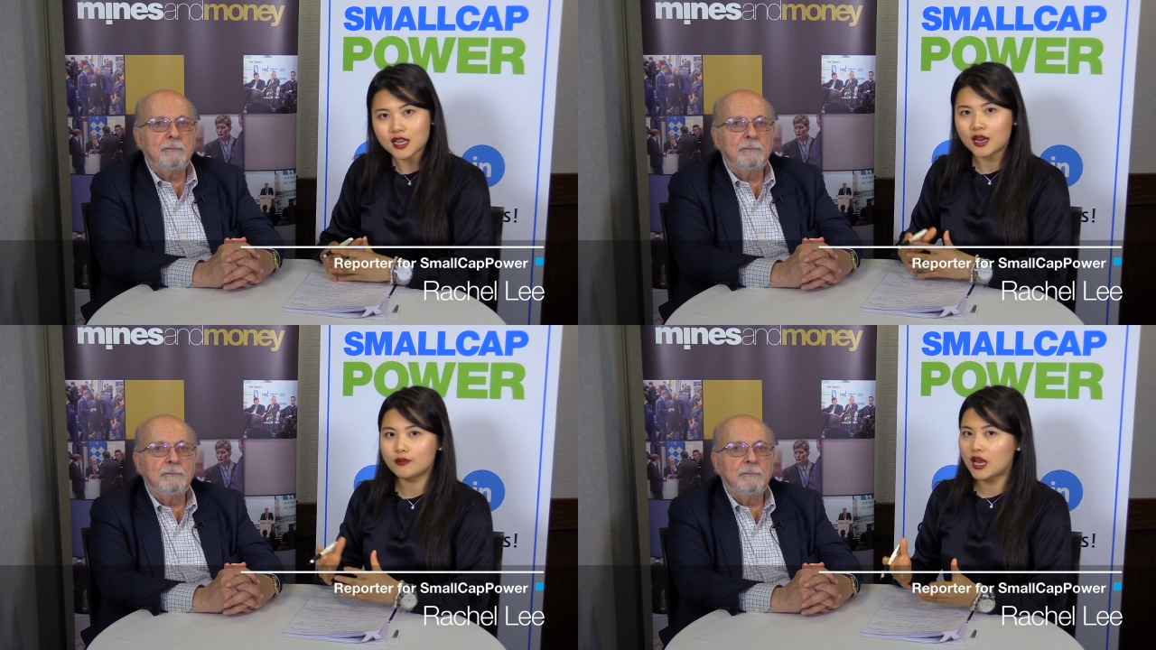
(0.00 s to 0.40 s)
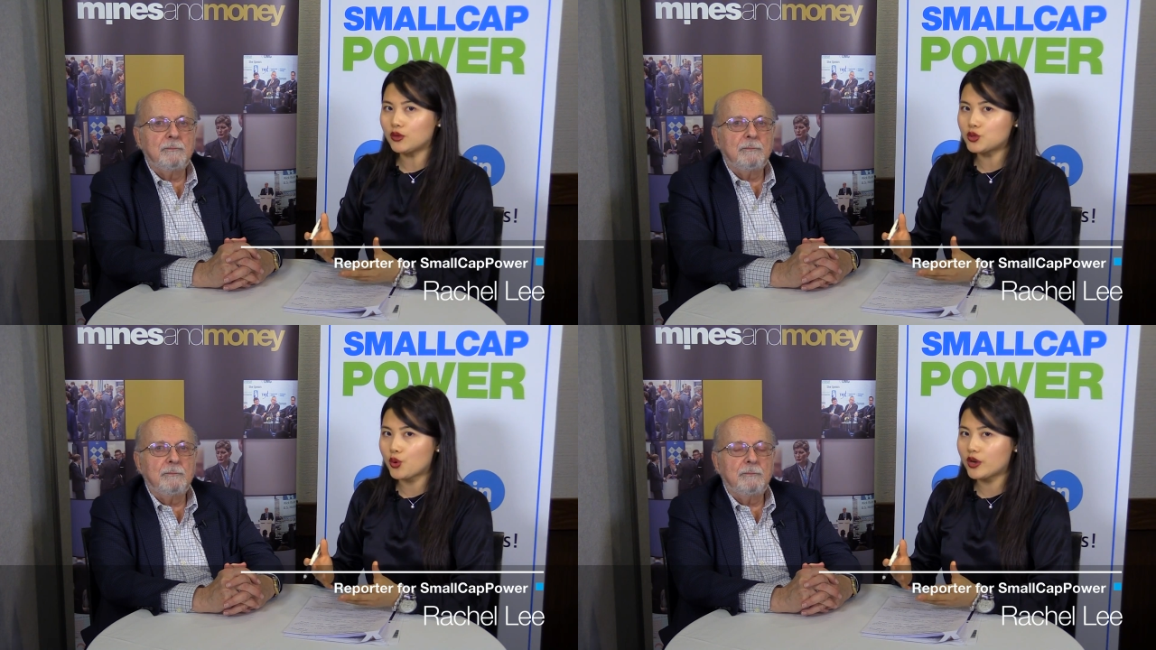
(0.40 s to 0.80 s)
Speaker 1: and I'm now
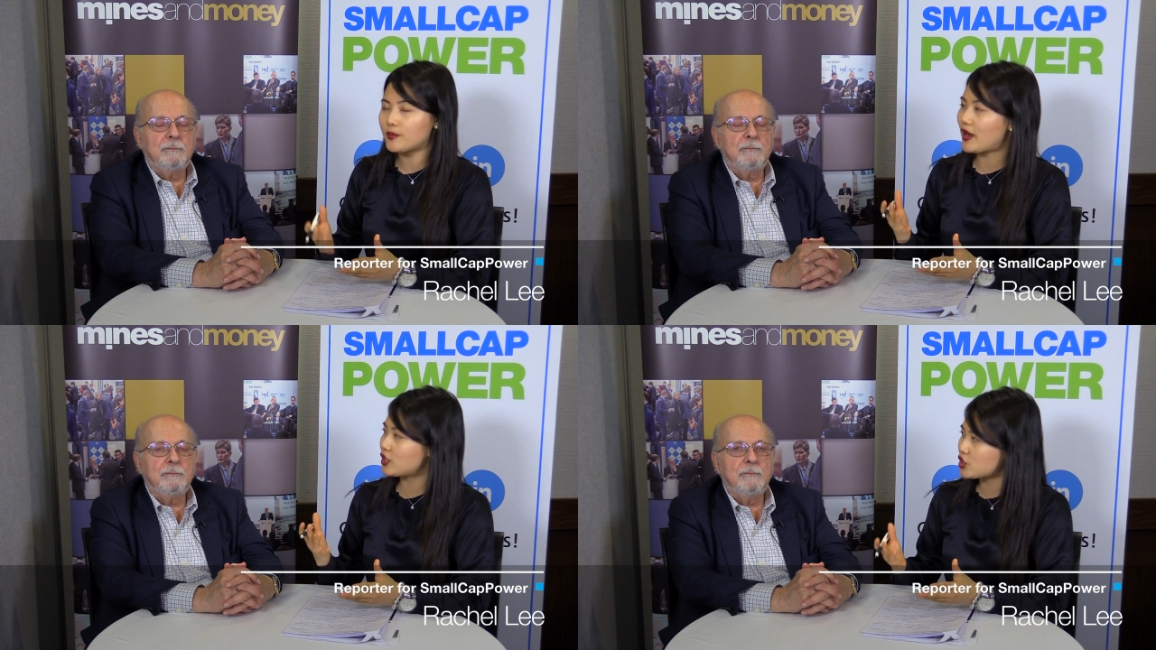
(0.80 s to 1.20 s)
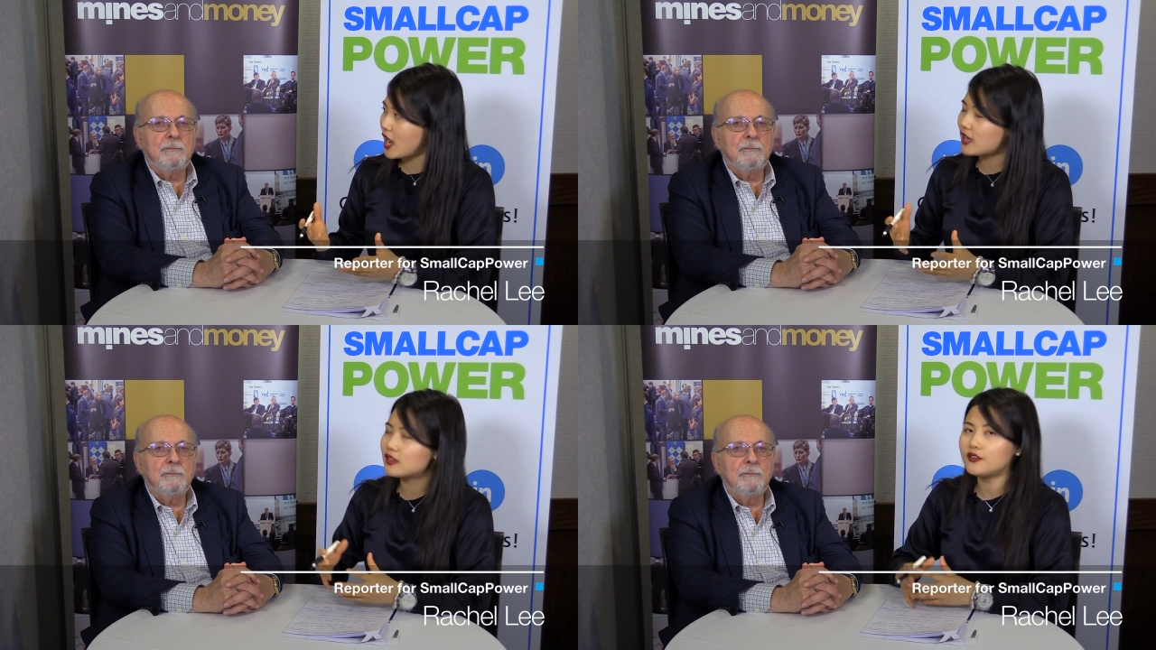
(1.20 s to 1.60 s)
joined by
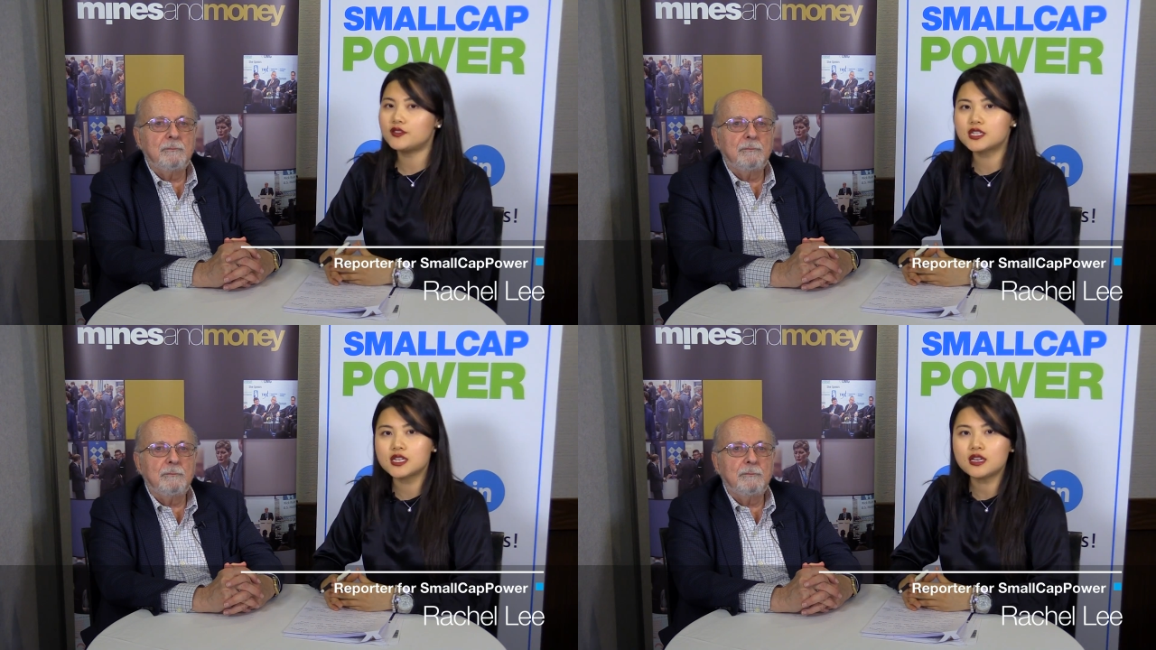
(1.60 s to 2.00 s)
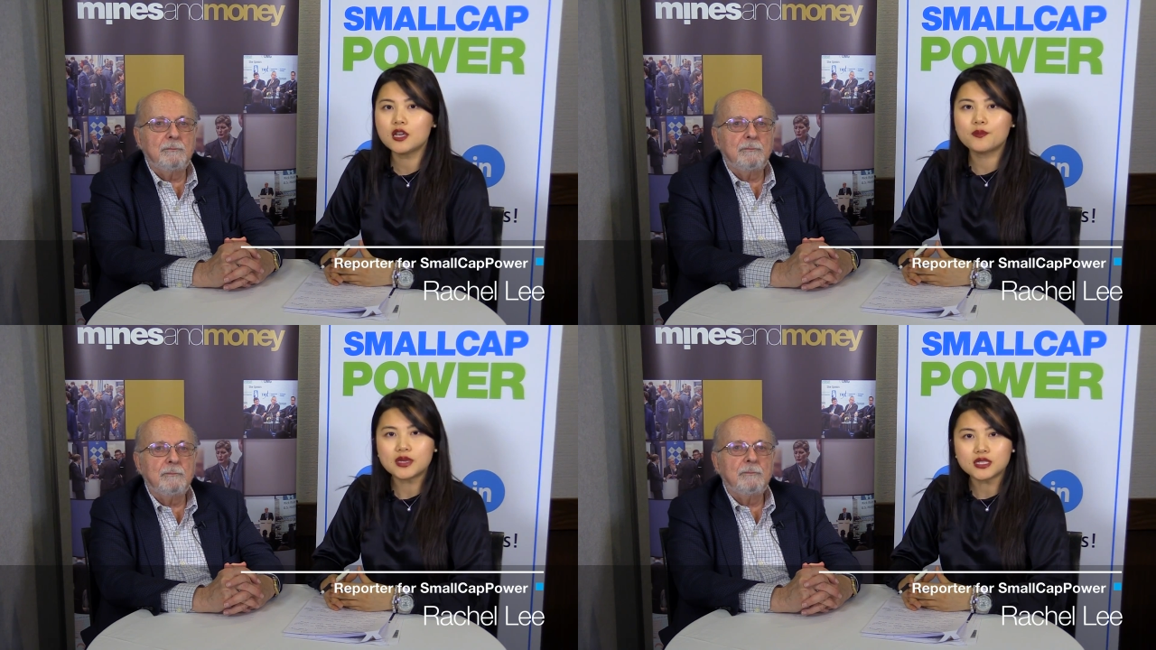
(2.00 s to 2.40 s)
Jack Lifton,
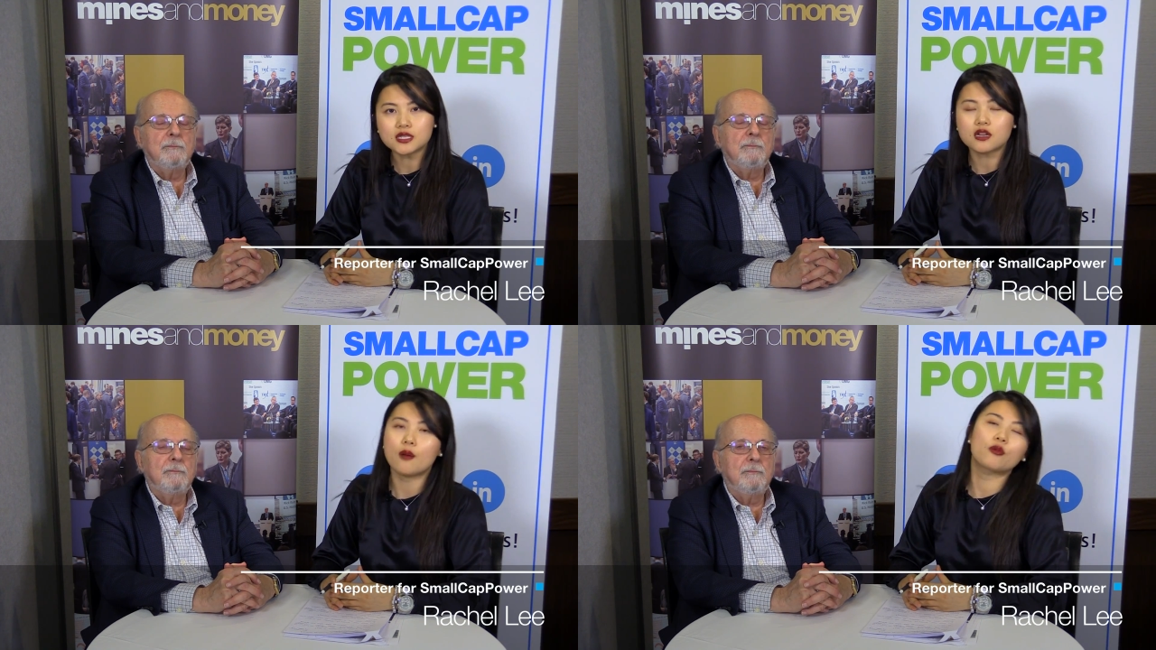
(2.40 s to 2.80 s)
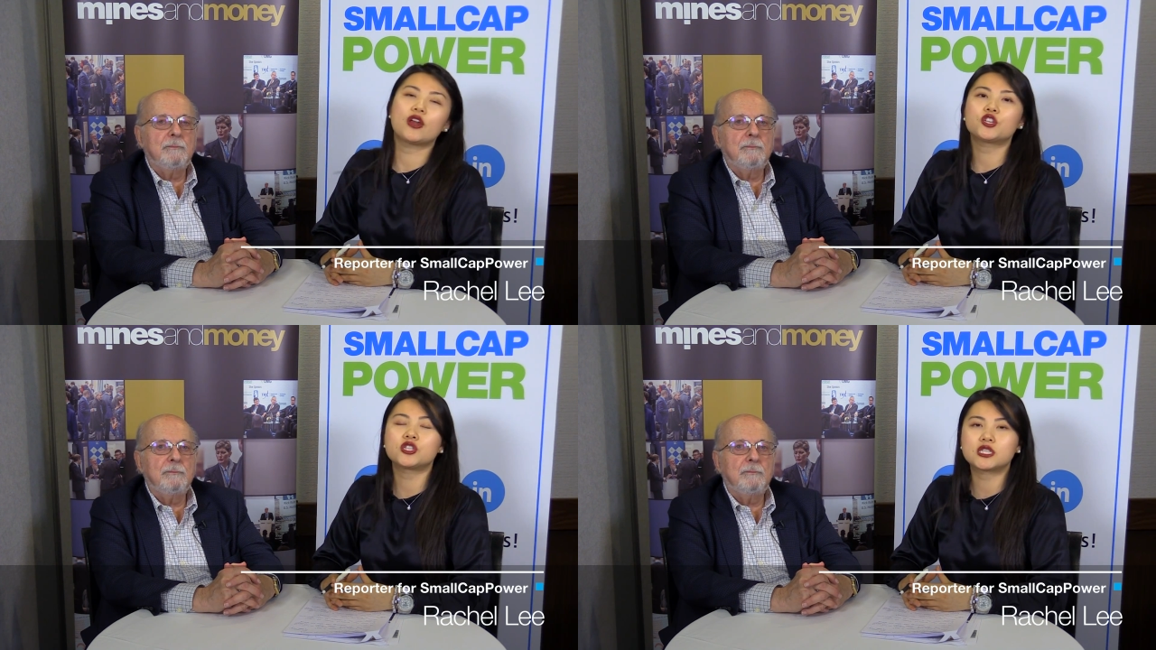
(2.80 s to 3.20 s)
a business
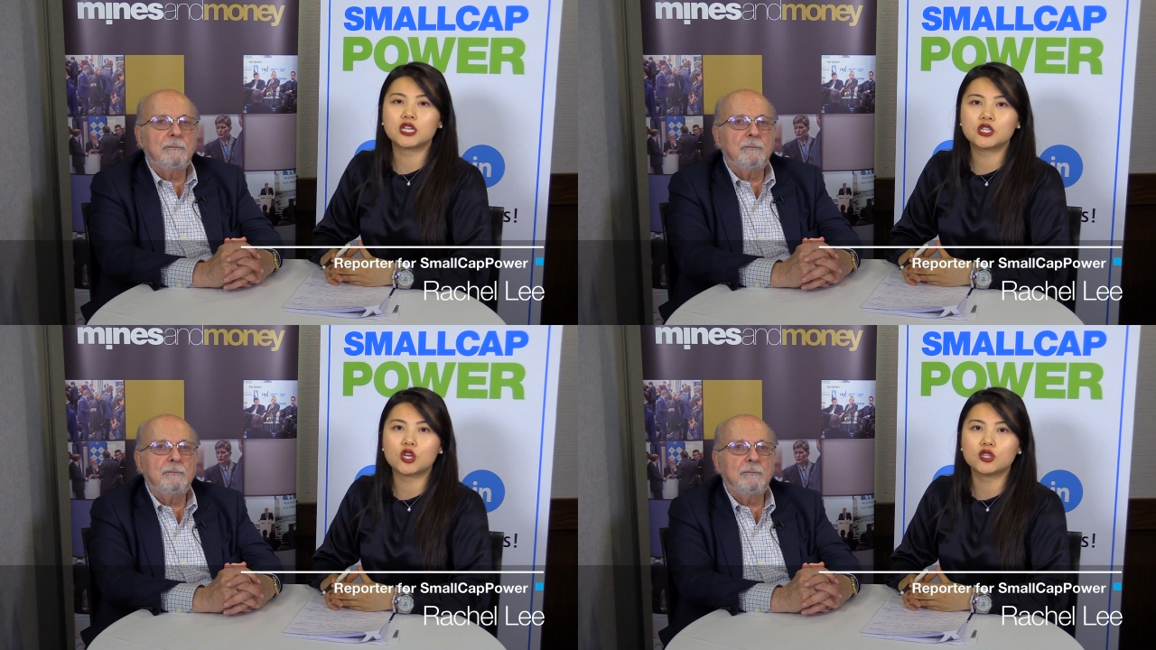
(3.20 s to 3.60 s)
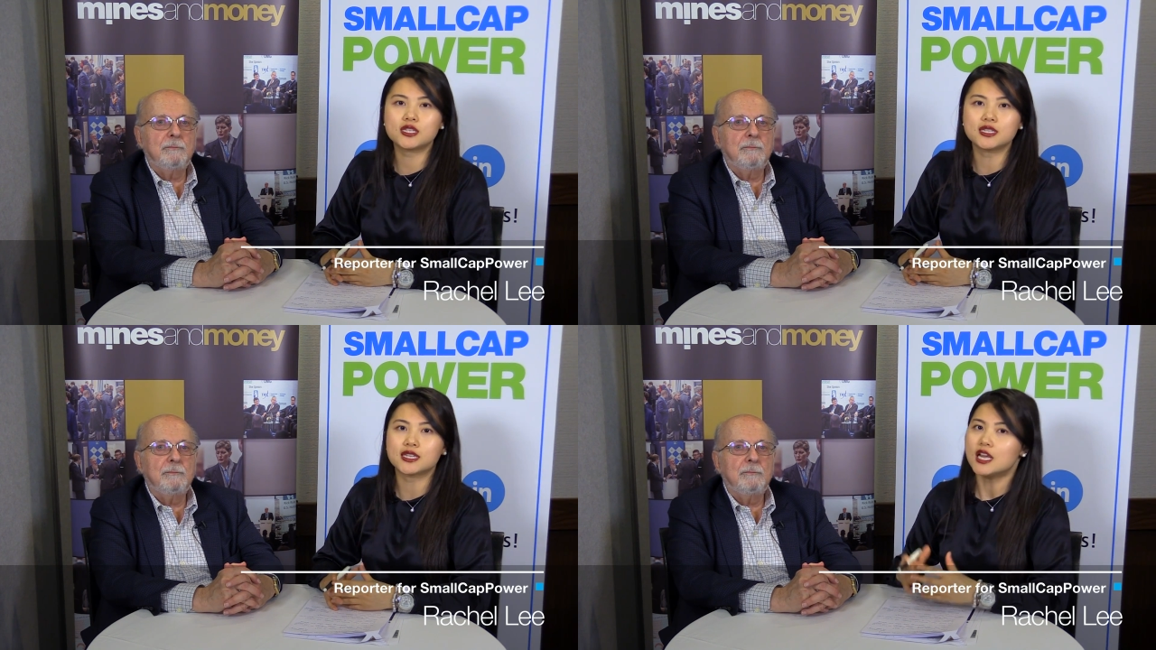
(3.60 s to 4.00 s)
operations
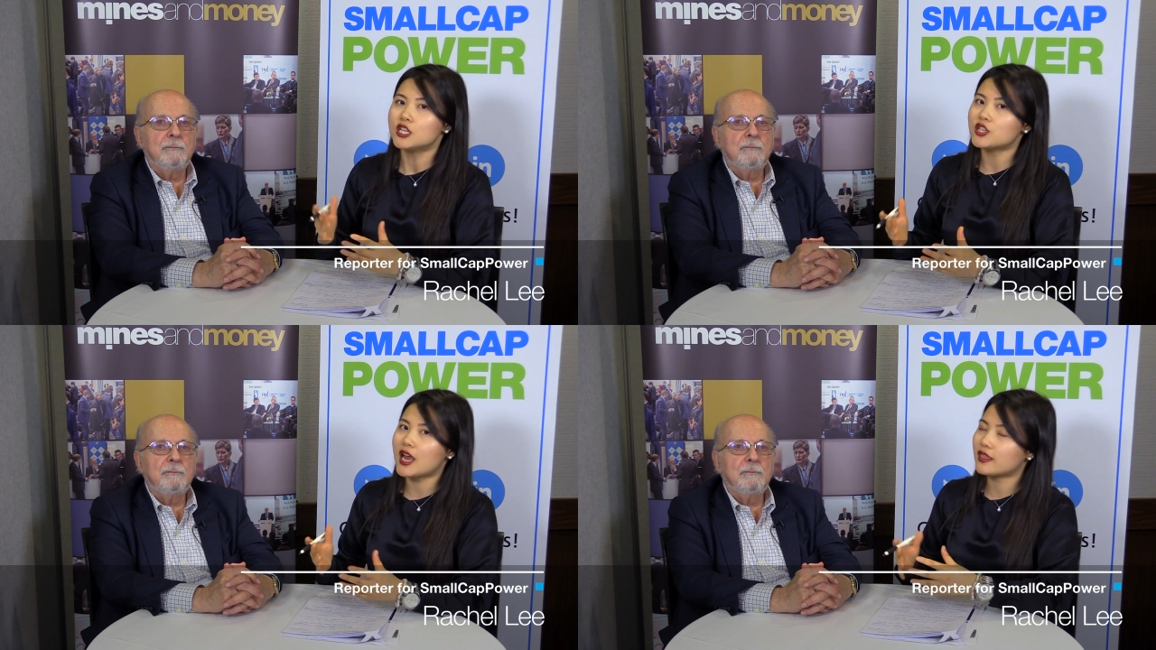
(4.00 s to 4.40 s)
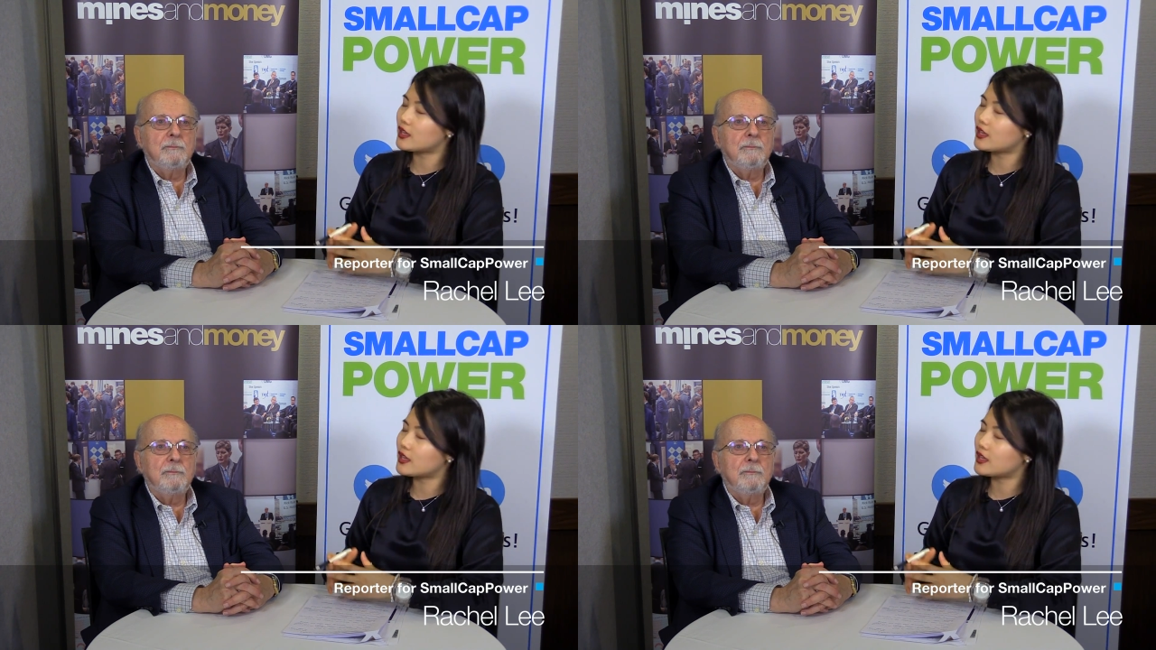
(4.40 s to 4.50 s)
consultant. Jack,